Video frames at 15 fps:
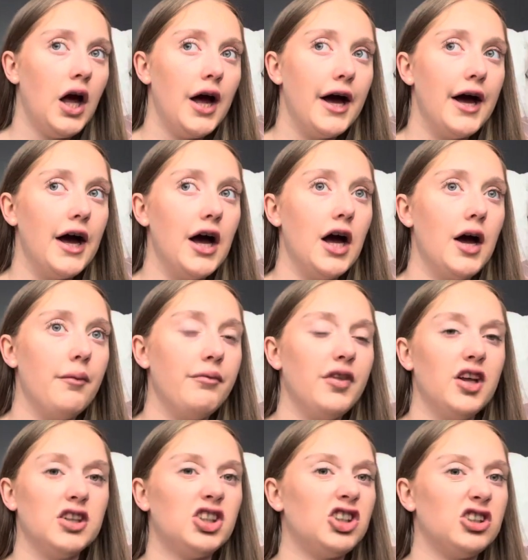
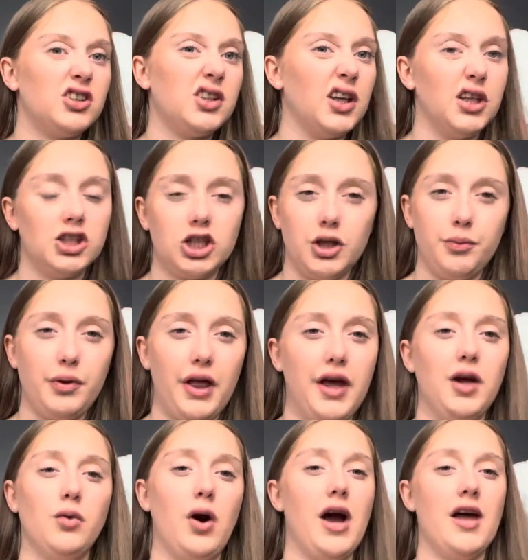That's just literally
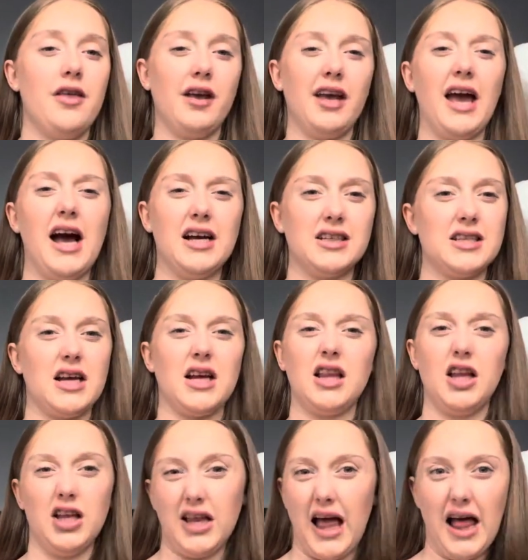plain white. I think it has like a
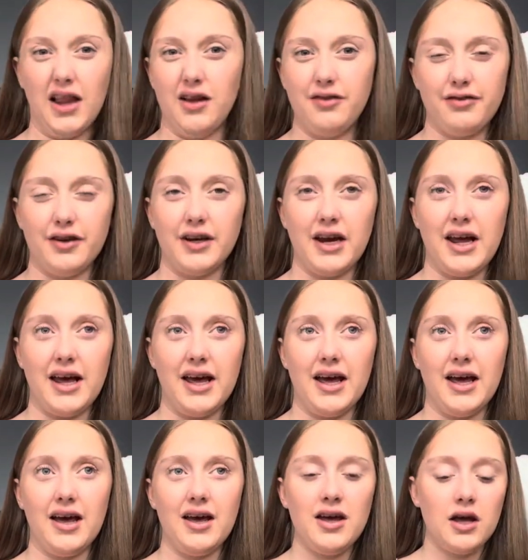little elephant
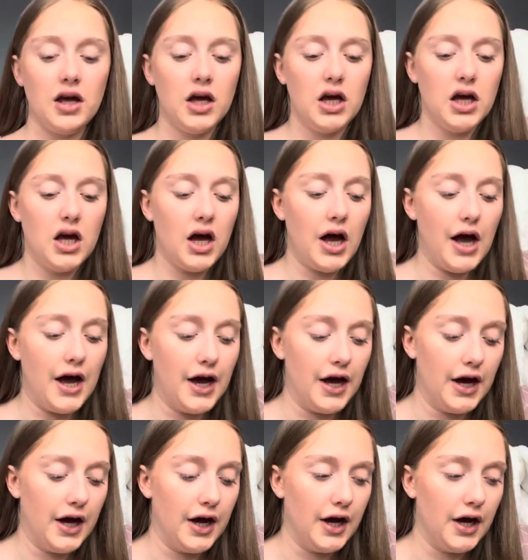here.
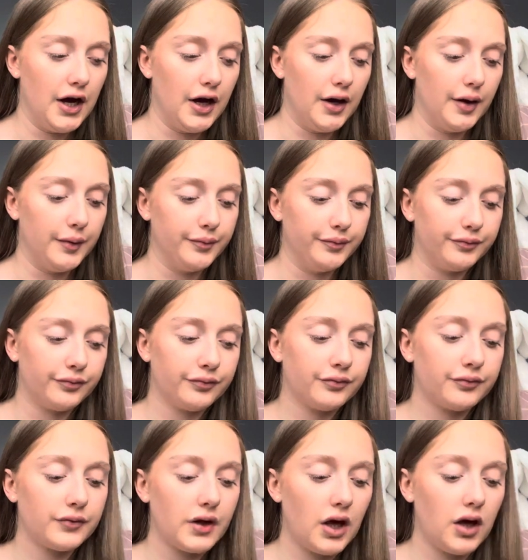
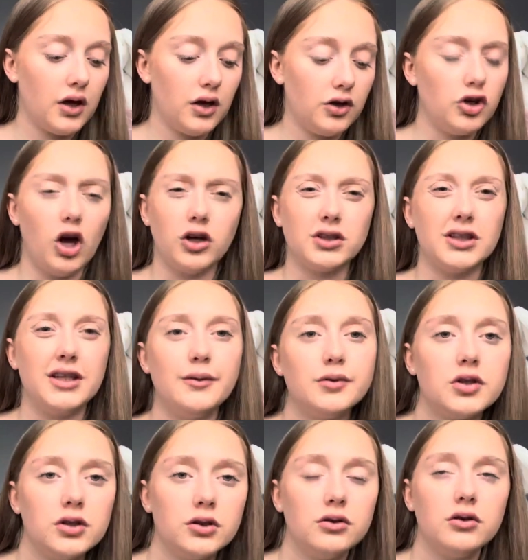Not a sleep
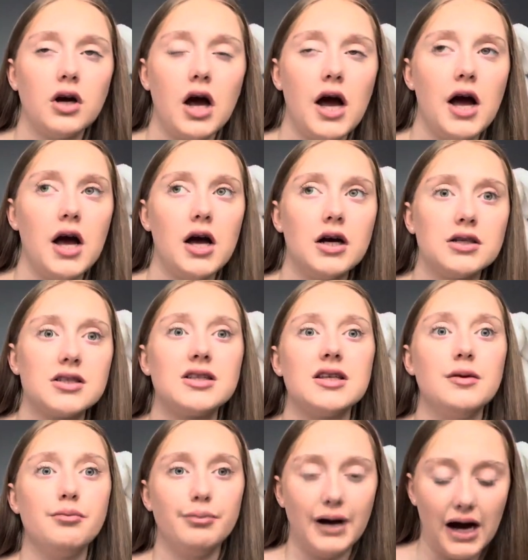suit,
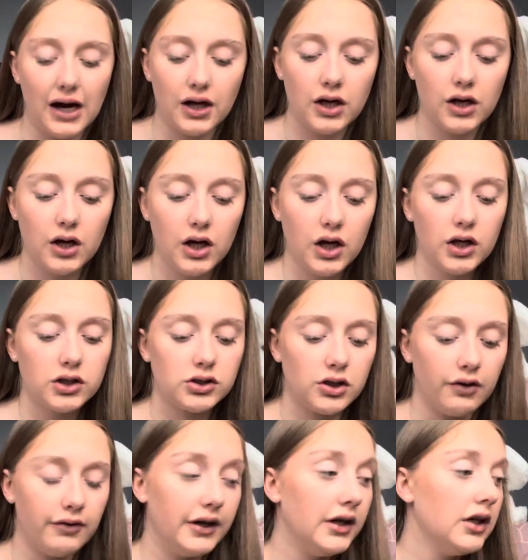sleep bag,
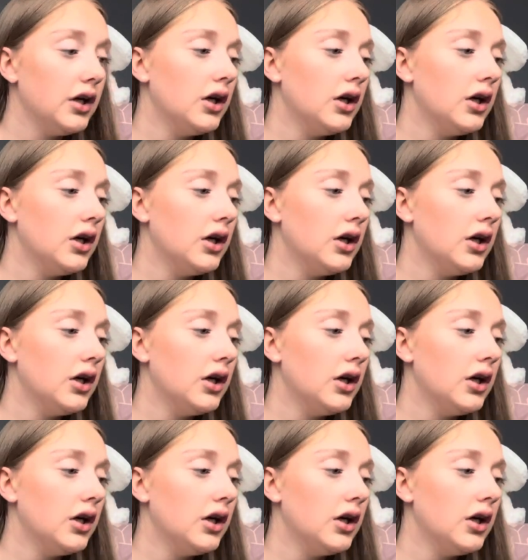sorry.